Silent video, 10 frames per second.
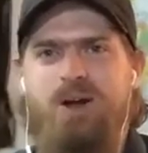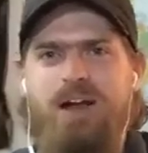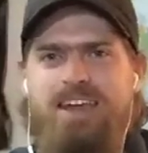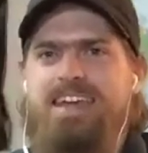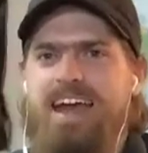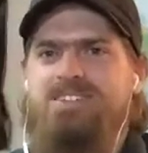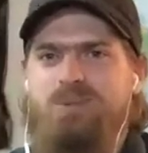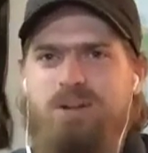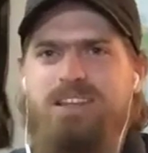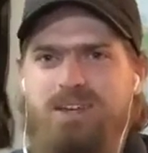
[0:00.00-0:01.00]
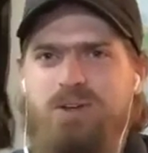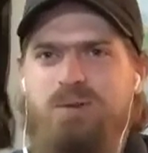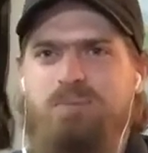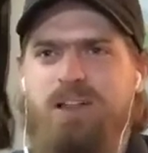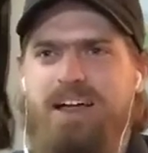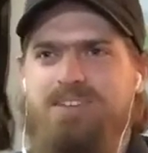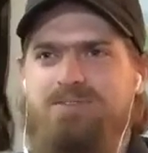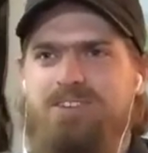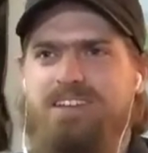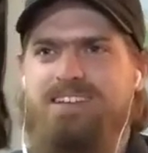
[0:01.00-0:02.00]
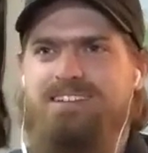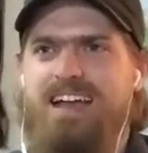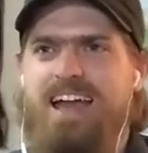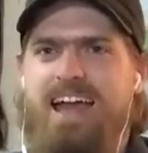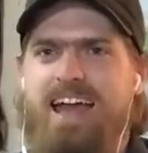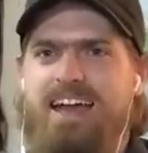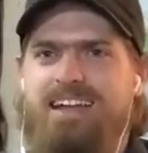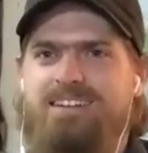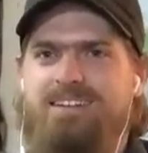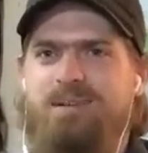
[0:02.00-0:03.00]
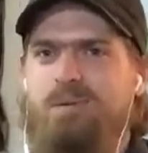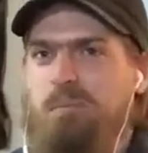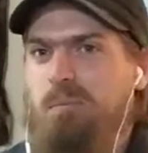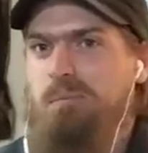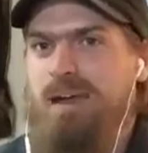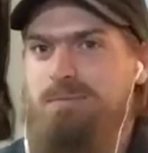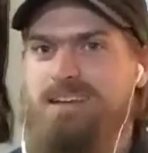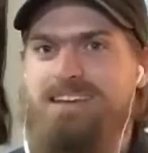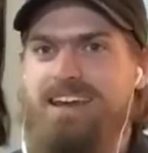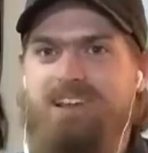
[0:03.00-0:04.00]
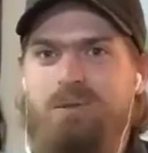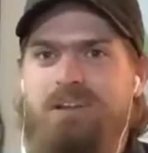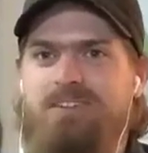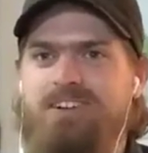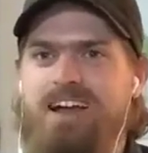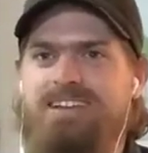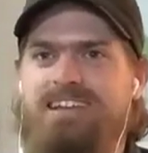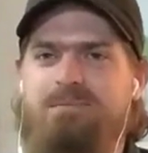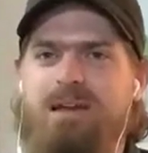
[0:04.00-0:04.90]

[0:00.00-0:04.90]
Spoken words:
He has a really good plan for this. And maybe he had a little bit different idea.